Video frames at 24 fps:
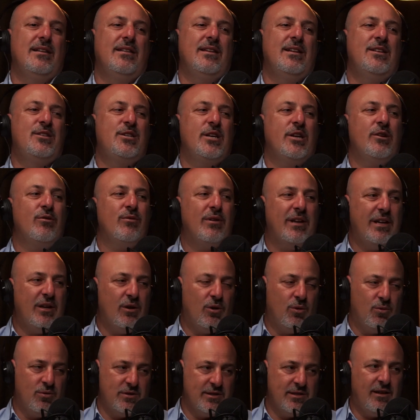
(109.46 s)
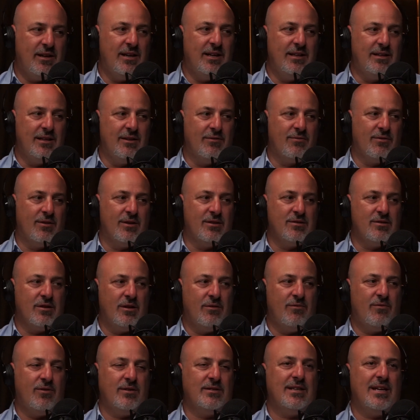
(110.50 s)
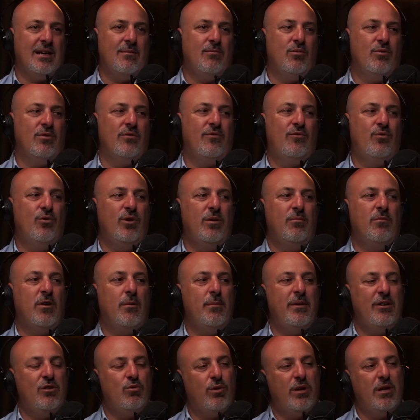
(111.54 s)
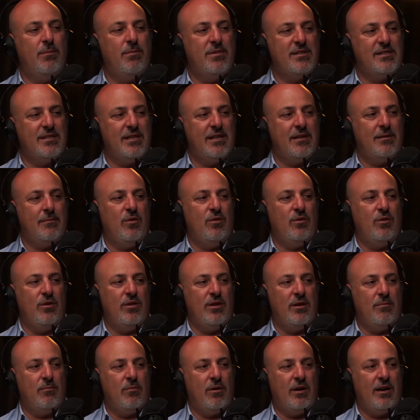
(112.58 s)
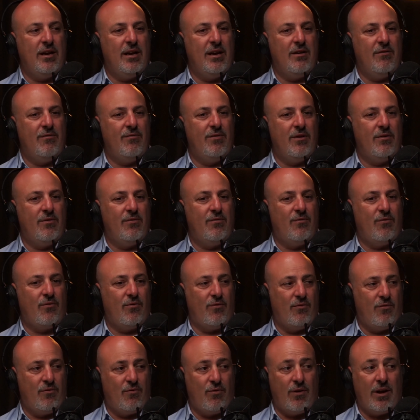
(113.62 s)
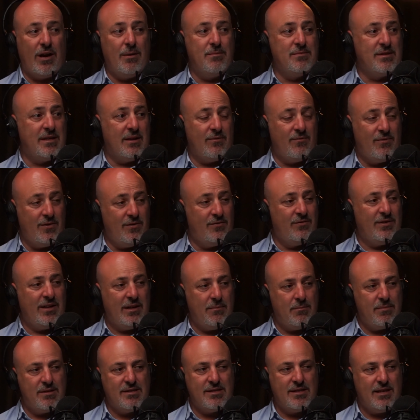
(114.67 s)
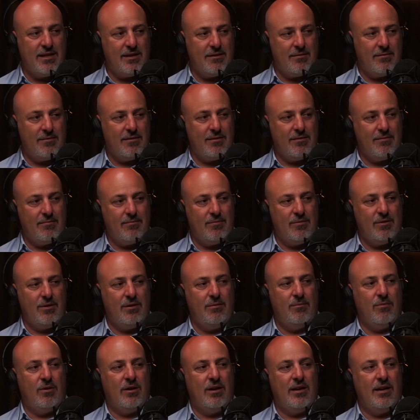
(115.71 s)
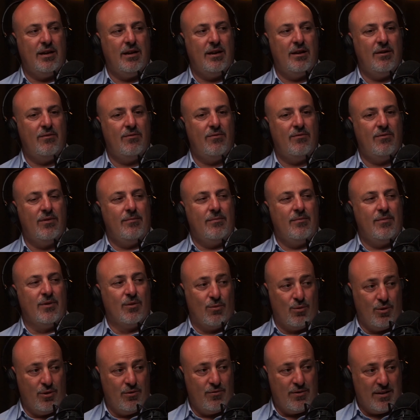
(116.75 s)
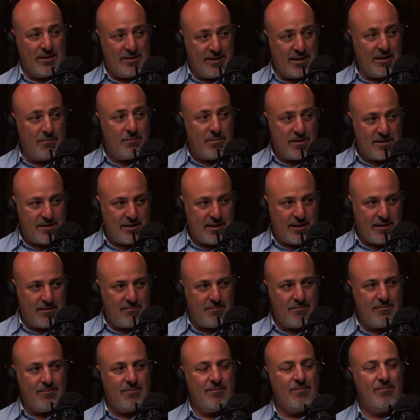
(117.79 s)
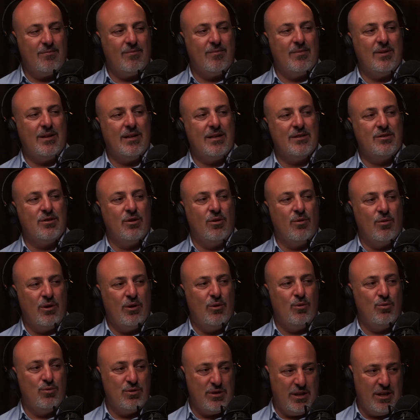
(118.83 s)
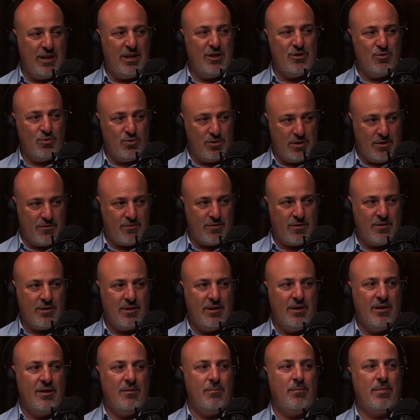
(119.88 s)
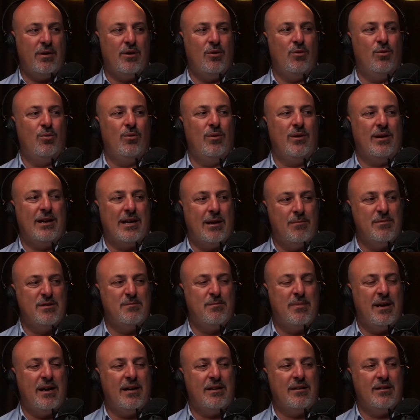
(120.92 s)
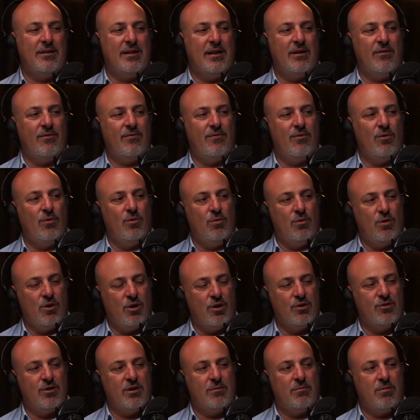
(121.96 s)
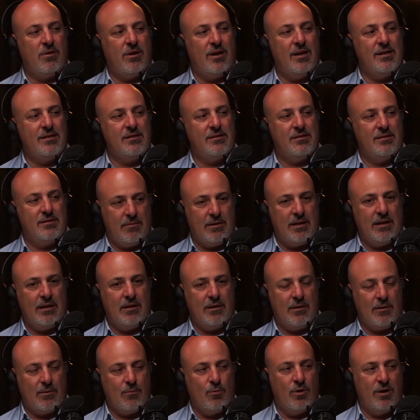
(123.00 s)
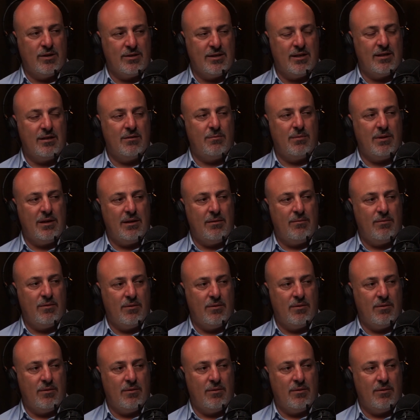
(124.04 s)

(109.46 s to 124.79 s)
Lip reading: They're generally all slightly different. So for example, the footing might be 20%, you then might have the frames at 15%, you might have the roof at 10%. Mm-hmm. So it is all different, but it all comes back to that full contract price and it works out to be the